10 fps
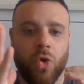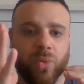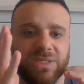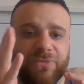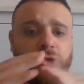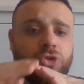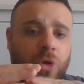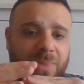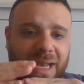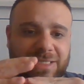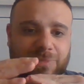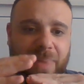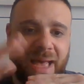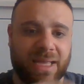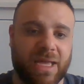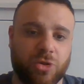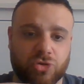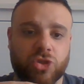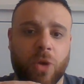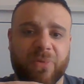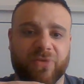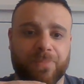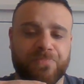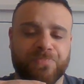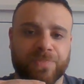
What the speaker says: Whereas if you drop your legs back and you're on top of him,